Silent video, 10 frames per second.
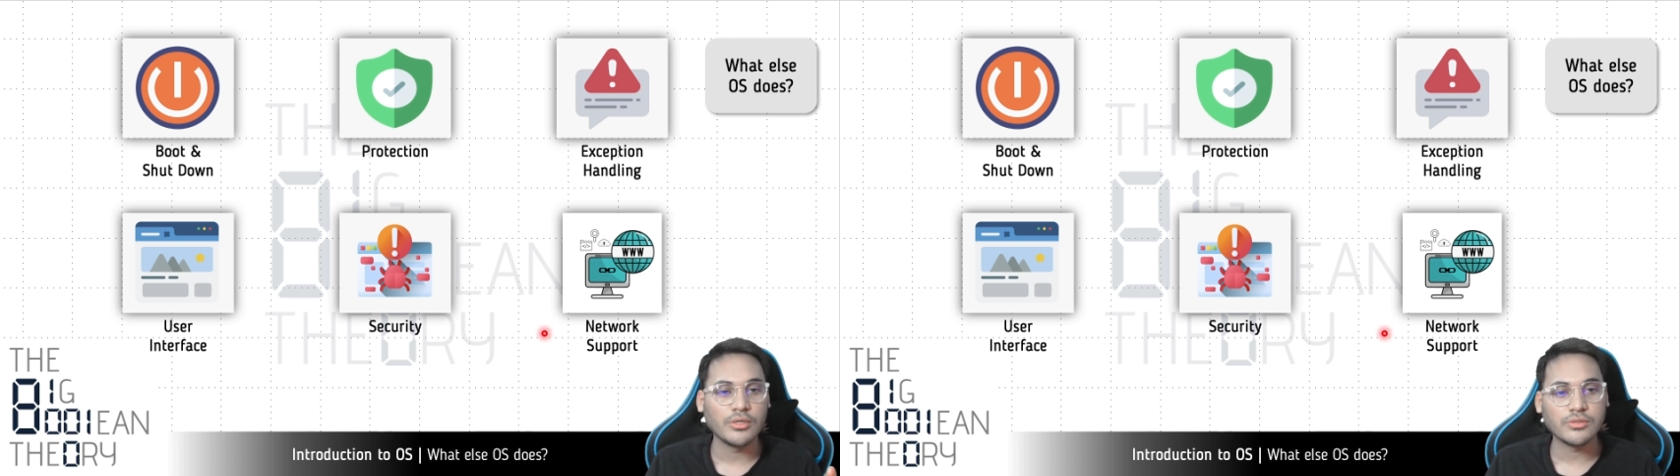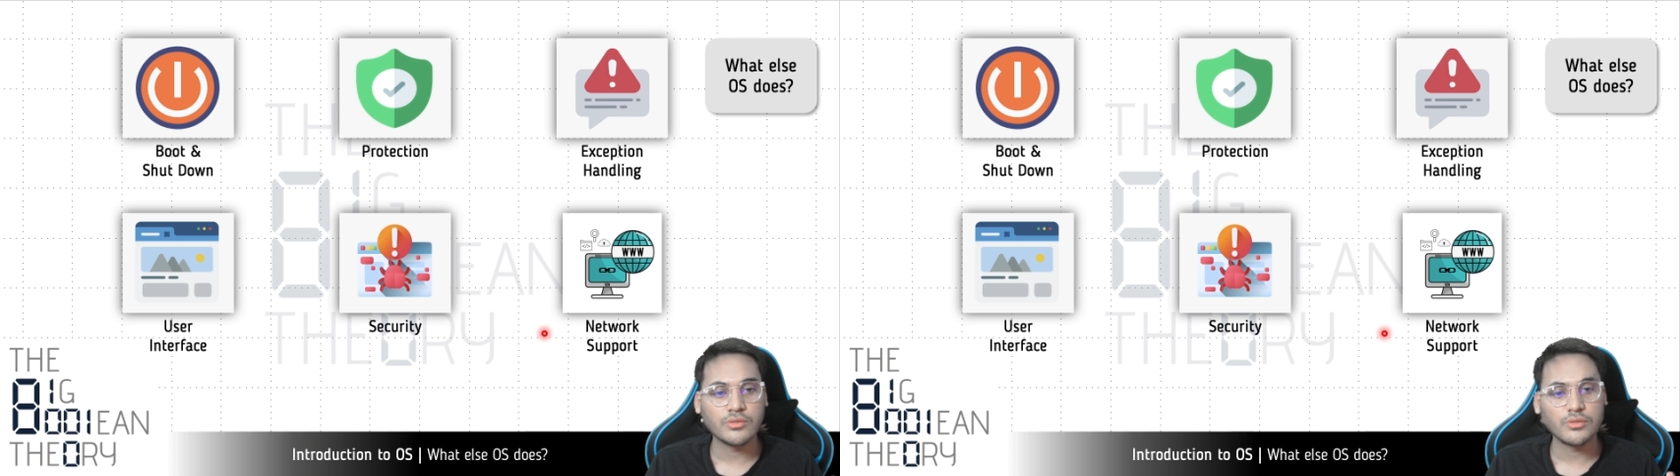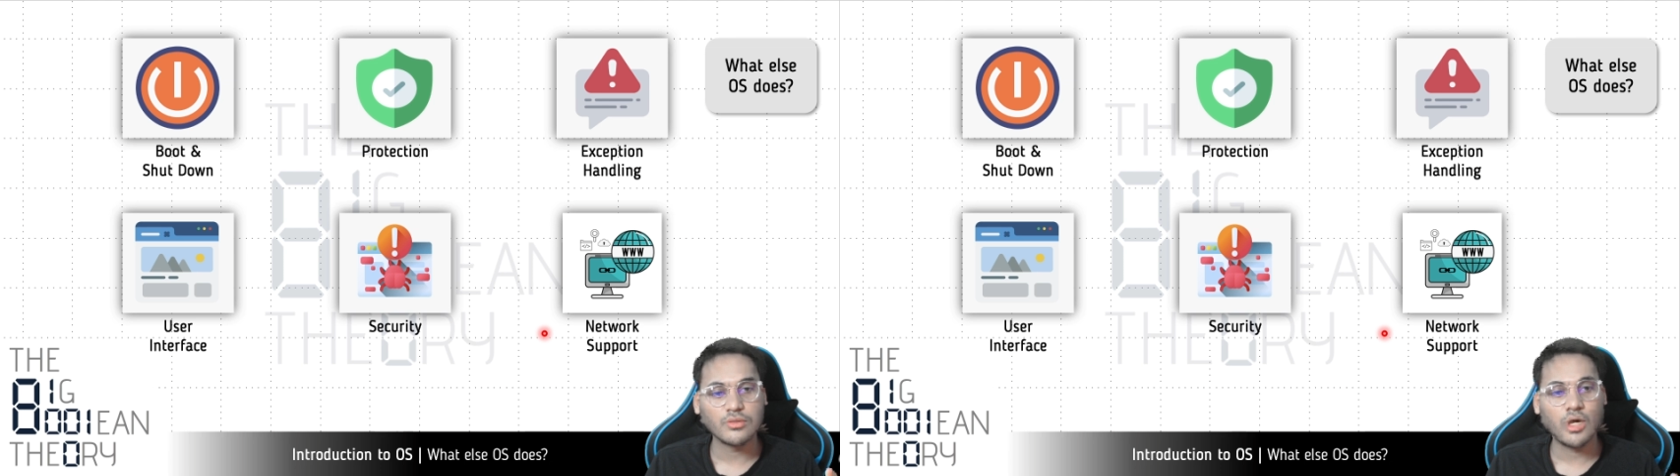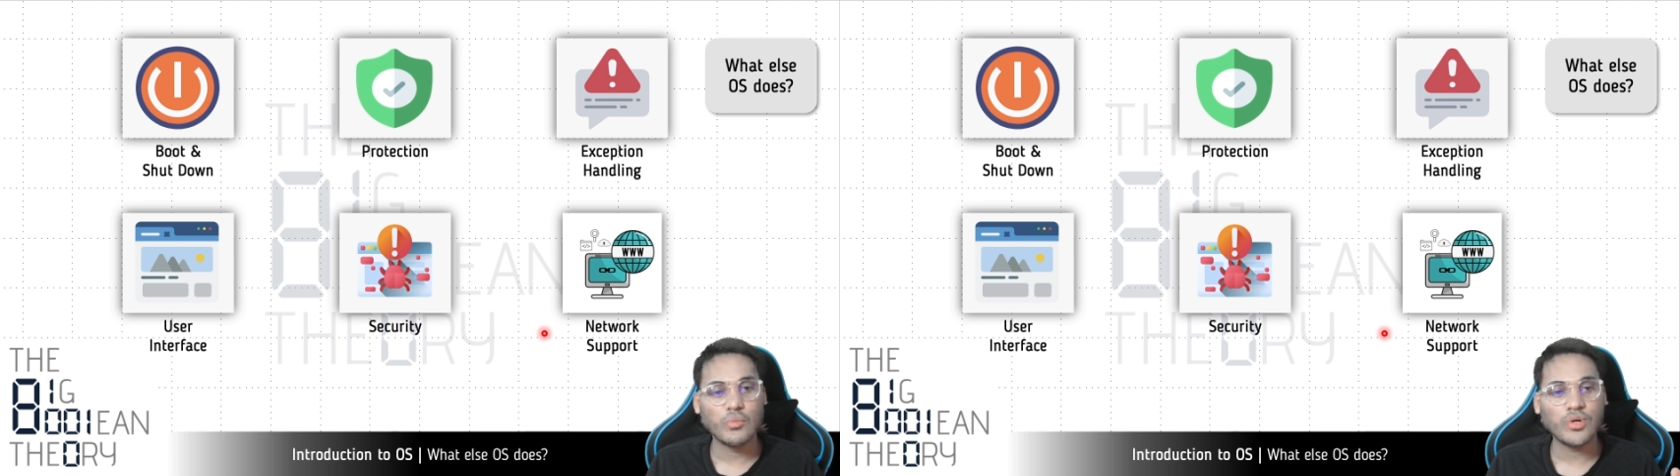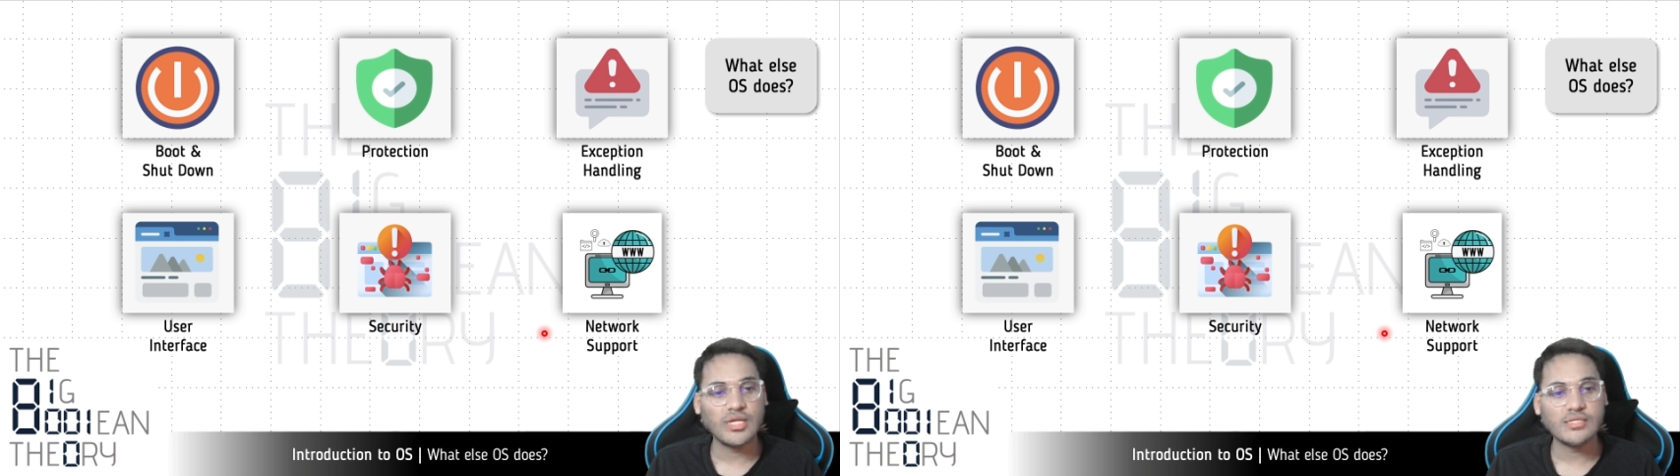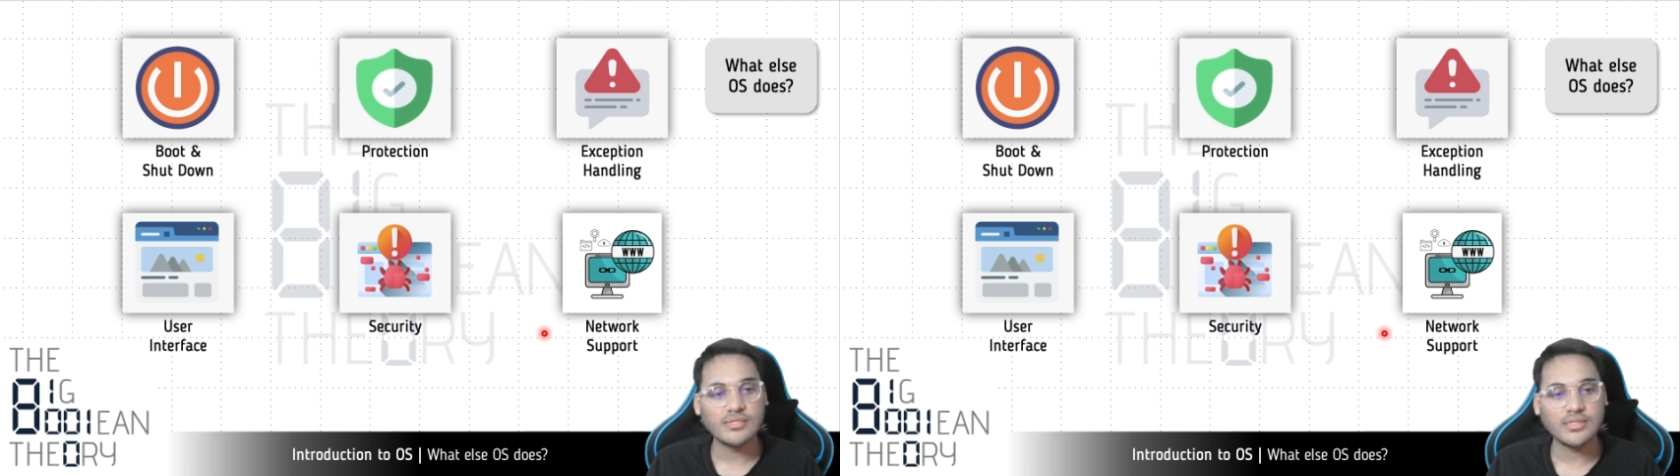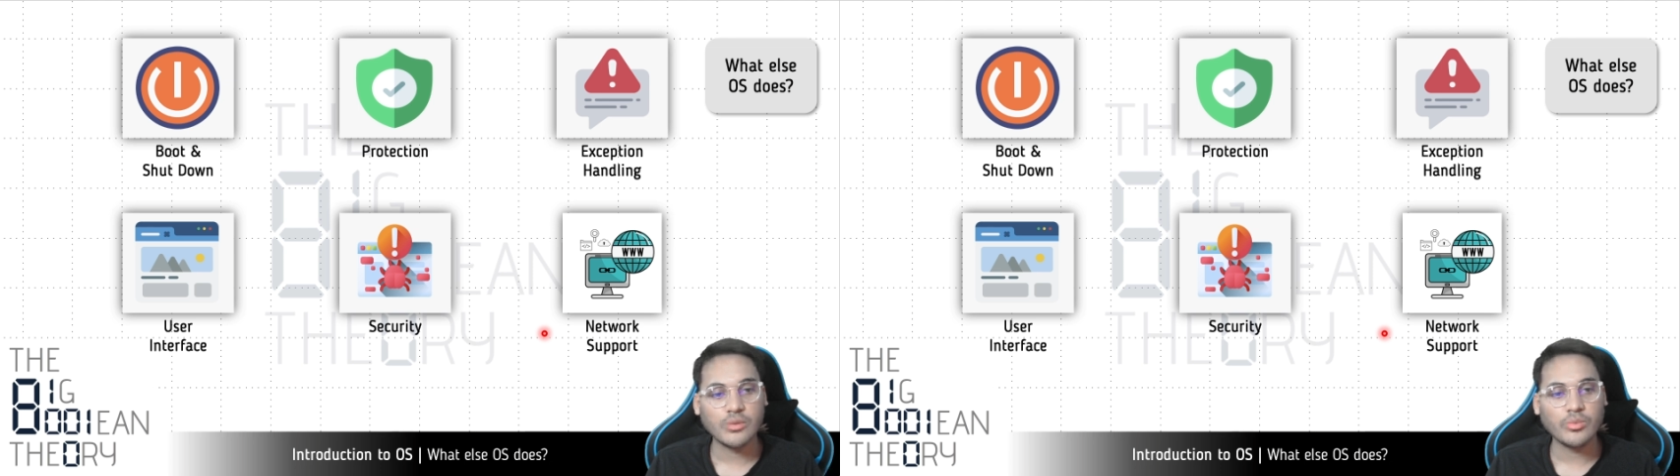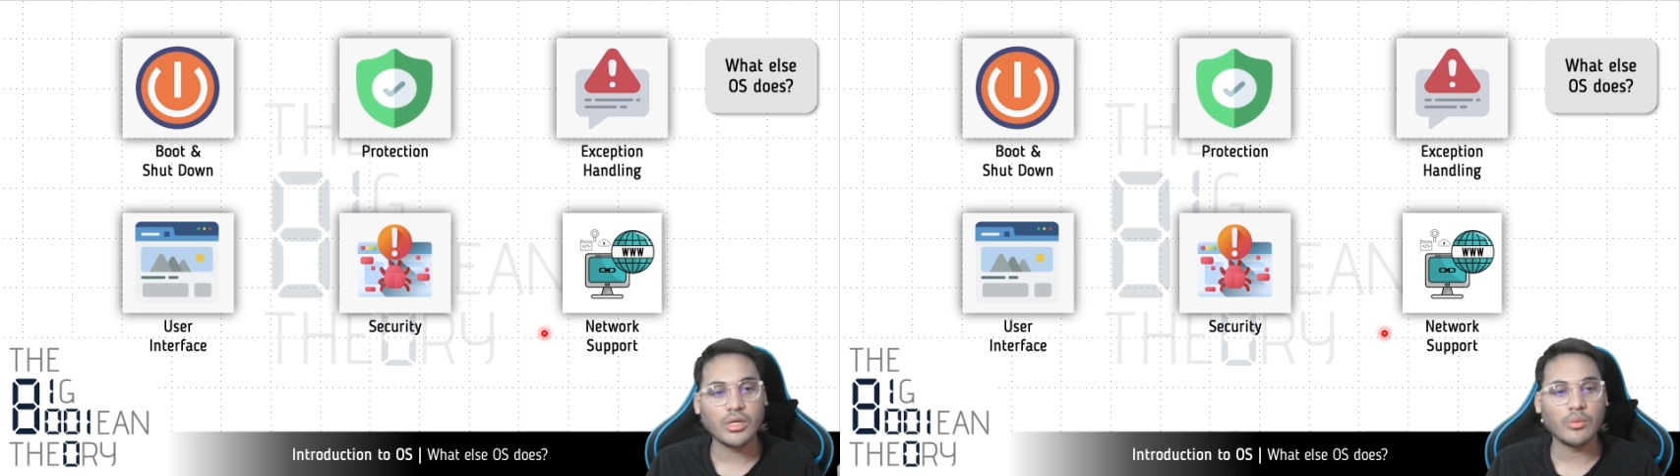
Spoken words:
So the operating system